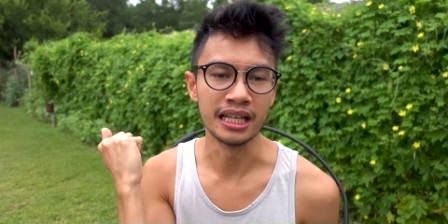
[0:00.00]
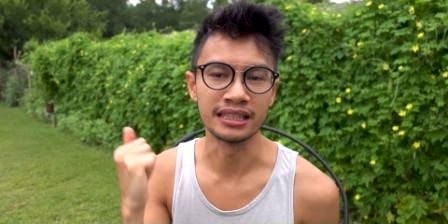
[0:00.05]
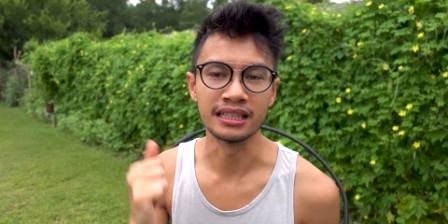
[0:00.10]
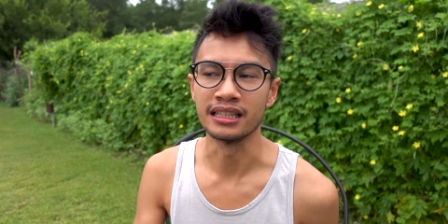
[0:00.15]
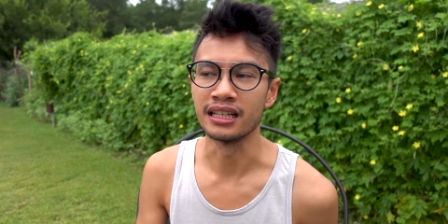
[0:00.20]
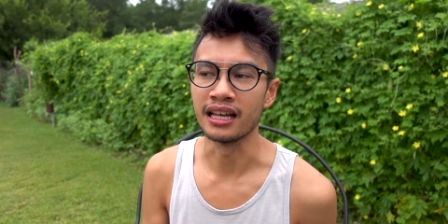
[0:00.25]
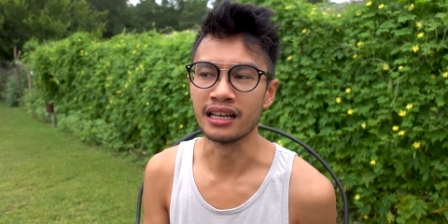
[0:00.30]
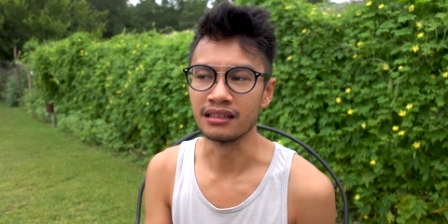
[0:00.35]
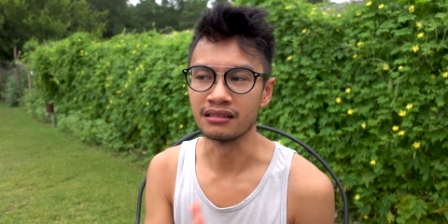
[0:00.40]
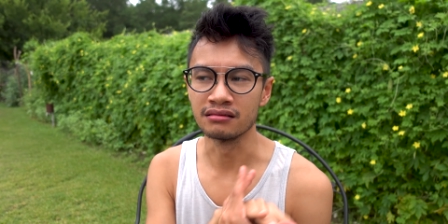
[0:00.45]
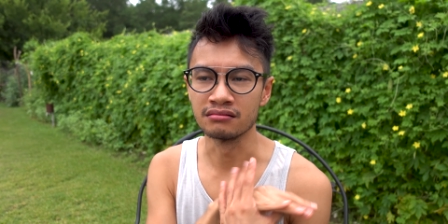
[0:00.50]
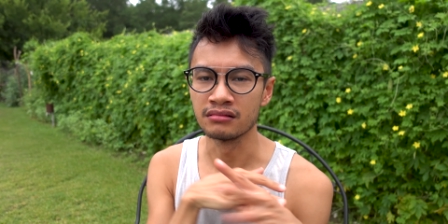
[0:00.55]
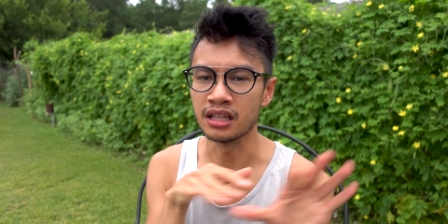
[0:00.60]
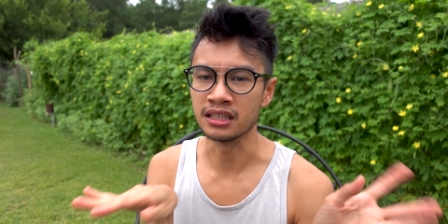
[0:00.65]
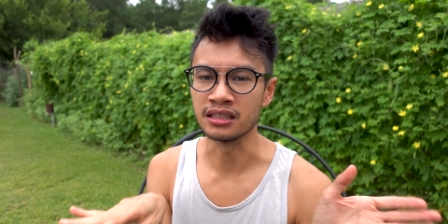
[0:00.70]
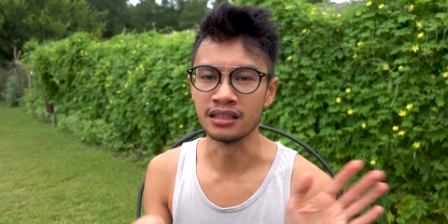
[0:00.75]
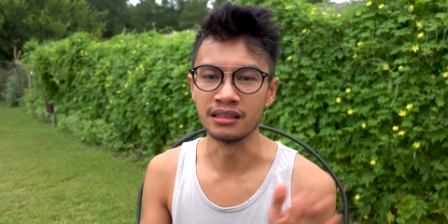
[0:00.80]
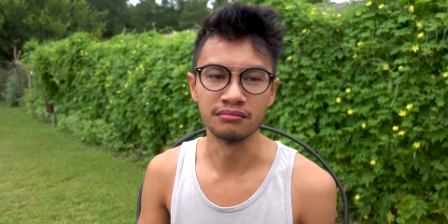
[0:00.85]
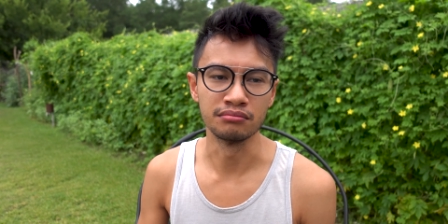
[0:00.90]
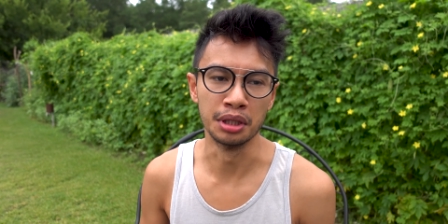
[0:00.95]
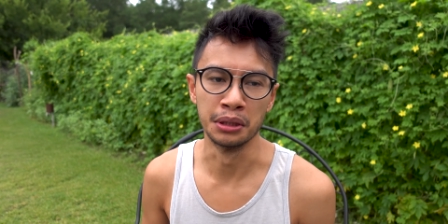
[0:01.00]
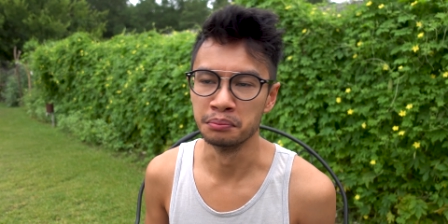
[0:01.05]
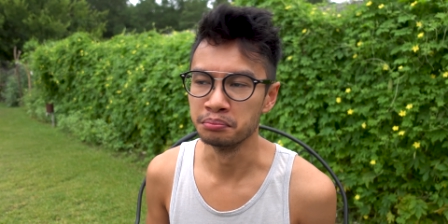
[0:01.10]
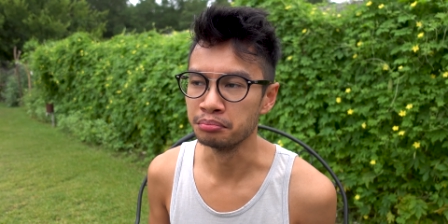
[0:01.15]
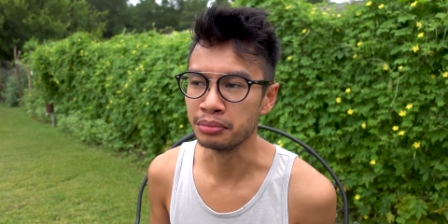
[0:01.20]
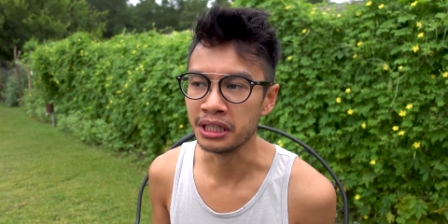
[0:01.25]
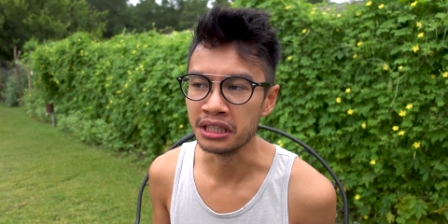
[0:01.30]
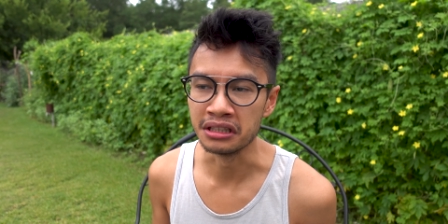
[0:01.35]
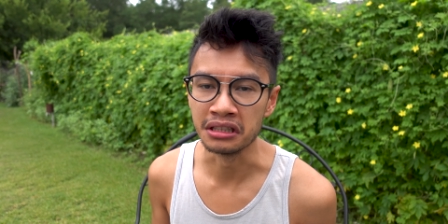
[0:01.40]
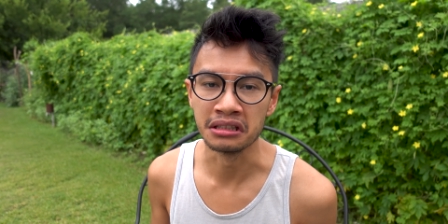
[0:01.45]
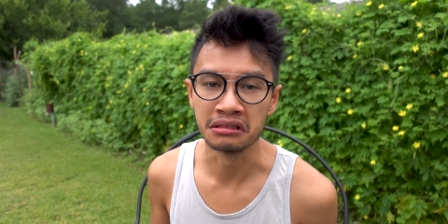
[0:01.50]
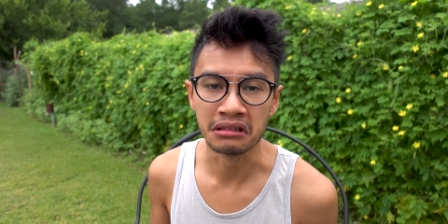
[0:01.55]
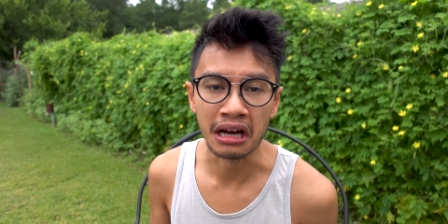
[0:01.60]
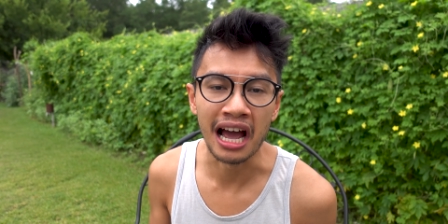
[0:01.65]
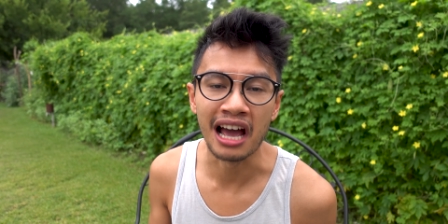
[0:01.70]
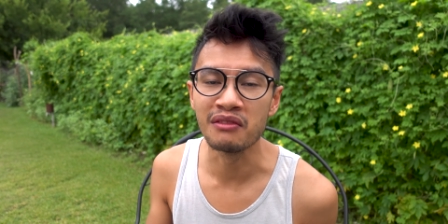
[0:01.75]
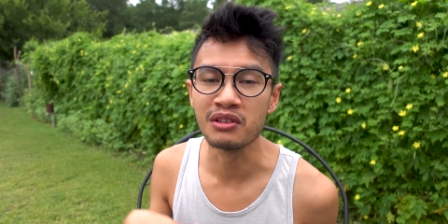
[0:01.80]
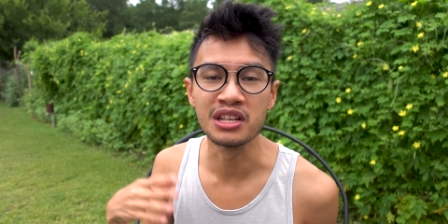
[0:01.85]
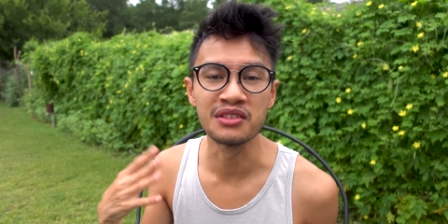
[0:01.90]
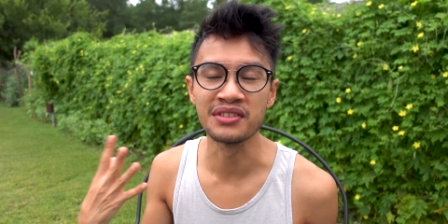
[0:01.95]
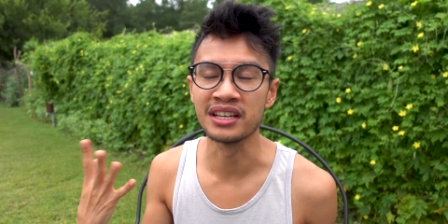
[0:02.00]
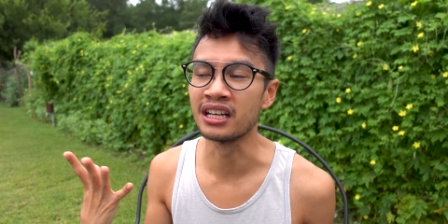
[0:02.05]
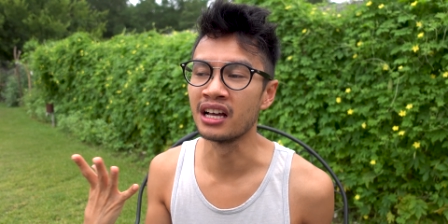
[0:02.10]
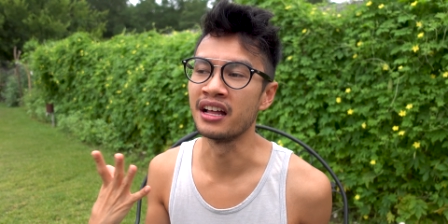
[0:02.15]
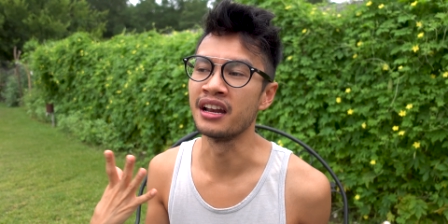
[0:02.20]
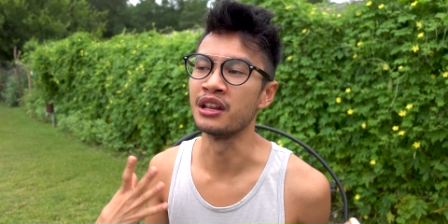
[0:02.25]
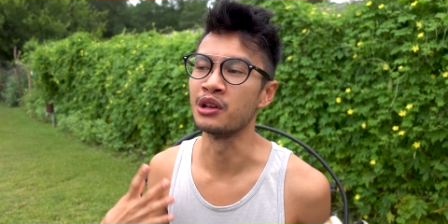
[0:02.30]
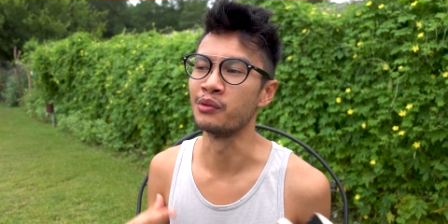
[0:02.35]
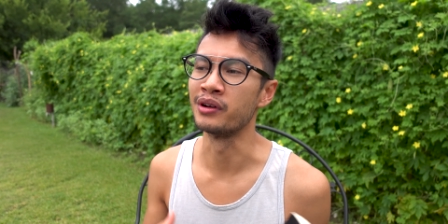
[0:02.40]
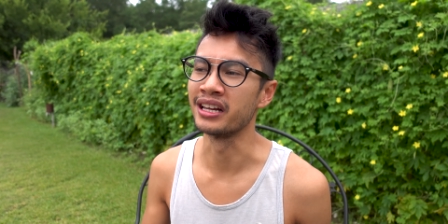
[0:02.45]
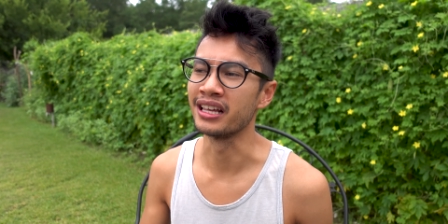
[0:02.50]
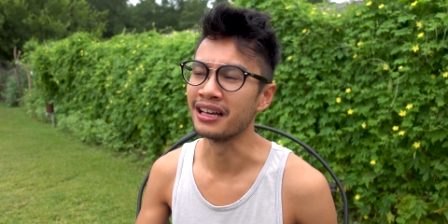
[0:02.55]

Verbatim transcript: That's it. Like, that's it. Period. I haven't even gone anywhere